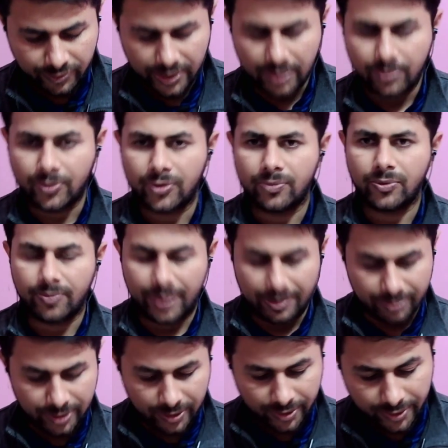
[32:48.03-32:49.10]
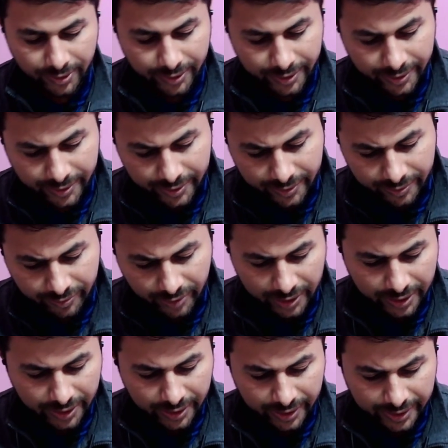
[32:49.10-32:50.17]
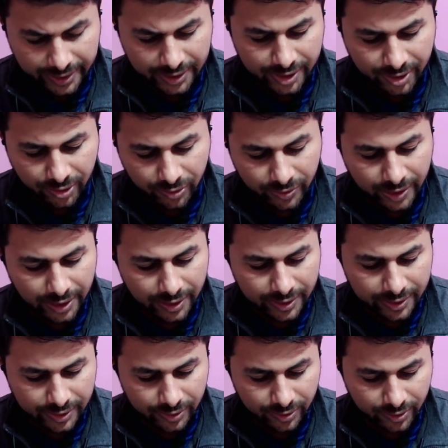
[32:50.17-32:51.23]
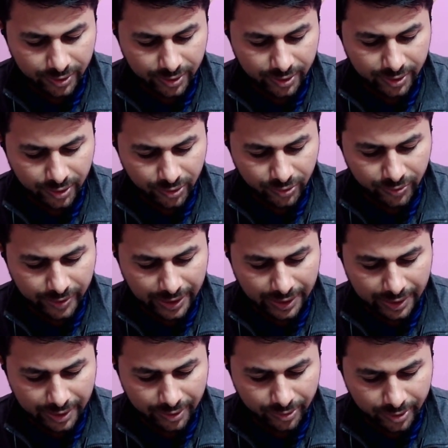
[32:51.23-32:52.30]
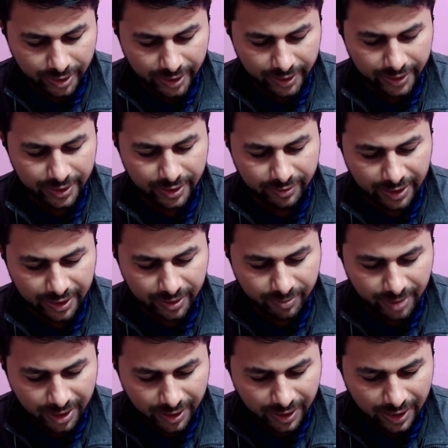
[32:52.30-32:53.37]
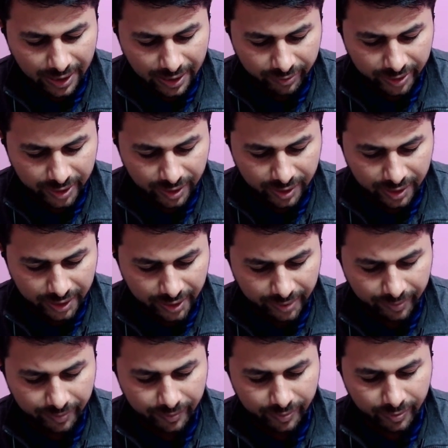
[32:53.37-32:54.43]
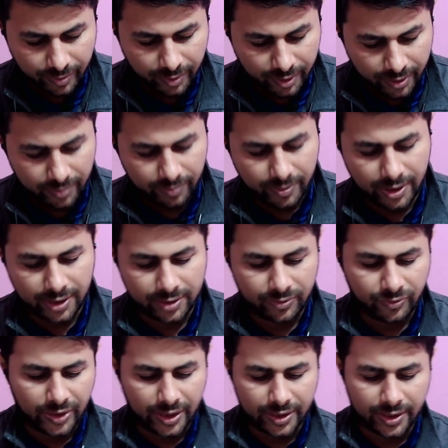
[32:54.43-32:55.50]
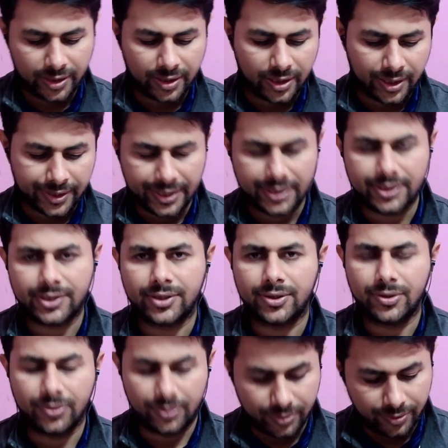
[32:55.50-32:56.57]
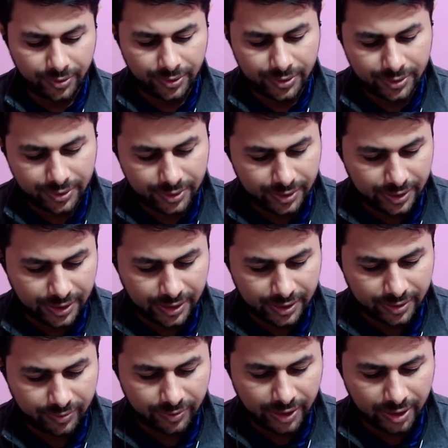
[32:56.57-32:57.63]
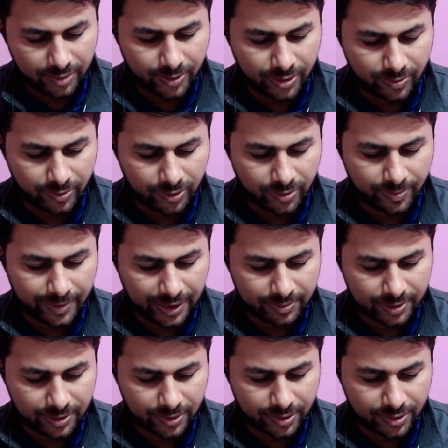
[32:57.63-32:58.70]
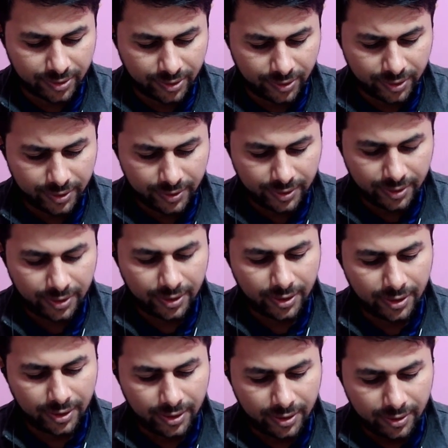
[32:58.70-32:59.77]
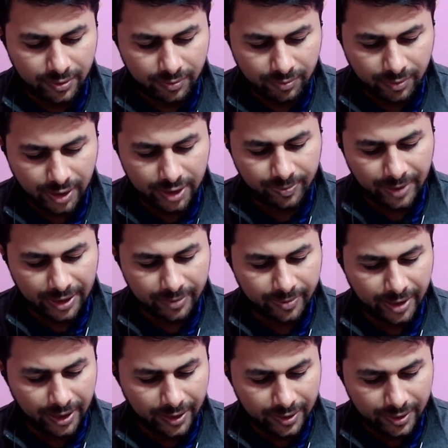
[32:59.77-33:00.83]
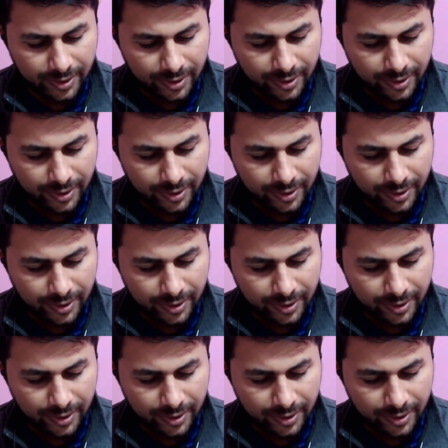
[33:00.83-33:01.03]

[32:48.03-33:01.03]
1 upon 4 pi epsilon naught. Work done against Q1. So Q1 Q3 divided by R13 plus work done against Q2. It is 1 upon 4 pi epsilon naught multiplied by